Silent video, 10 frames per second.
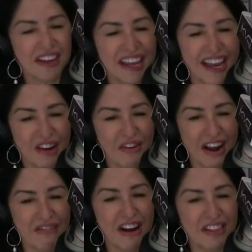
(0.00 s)
then,
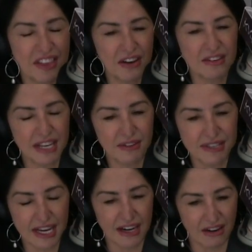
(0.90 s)
when I read those, I
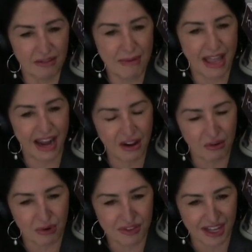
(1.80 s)
was like, oh man, I
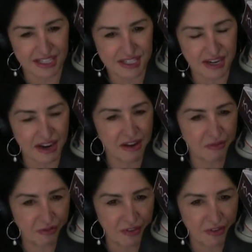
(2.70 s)
don't want that stuff.